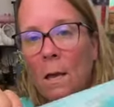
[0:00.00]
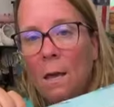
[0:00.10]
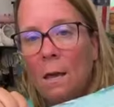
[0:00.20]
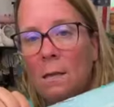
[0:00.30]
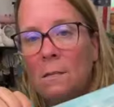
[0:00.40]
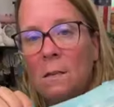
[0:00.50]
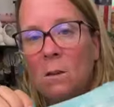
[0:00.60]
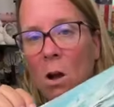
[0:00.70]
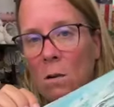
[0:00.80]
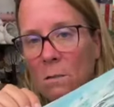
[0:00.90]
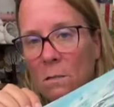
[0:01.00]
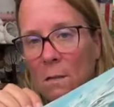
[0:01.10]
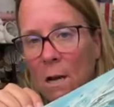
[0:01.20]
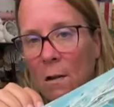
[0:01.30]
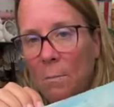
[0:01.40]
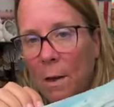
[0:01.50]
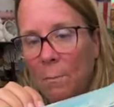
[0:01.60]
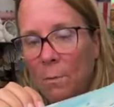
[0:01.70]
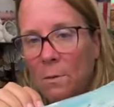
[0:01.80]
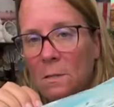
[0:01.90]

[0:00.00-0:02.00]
It isn't cardstock paper.